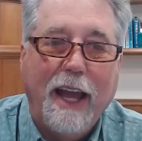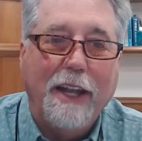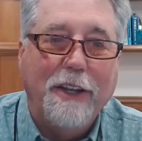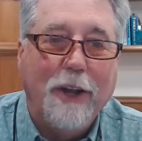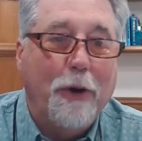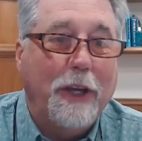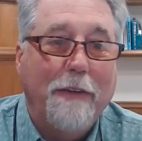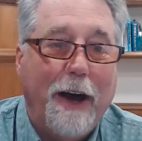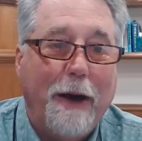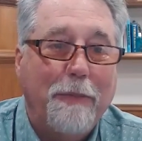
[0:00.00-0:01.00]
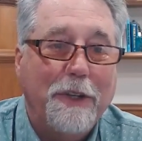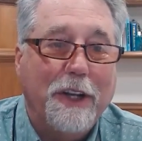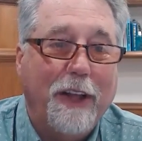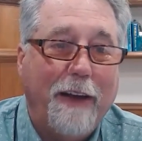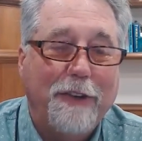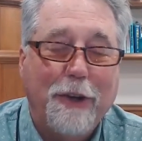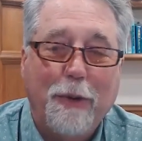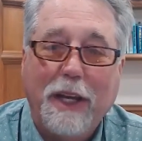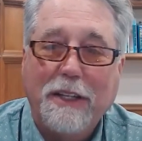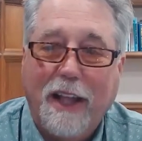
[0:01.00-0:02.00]
And don't give up. We still have 2
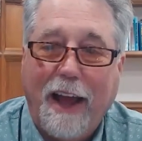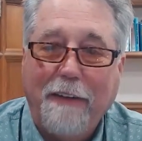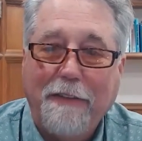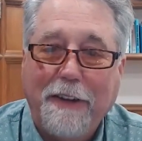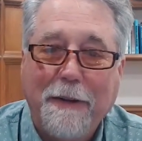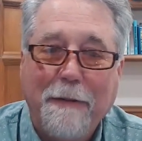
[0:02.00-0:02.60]
weeks left.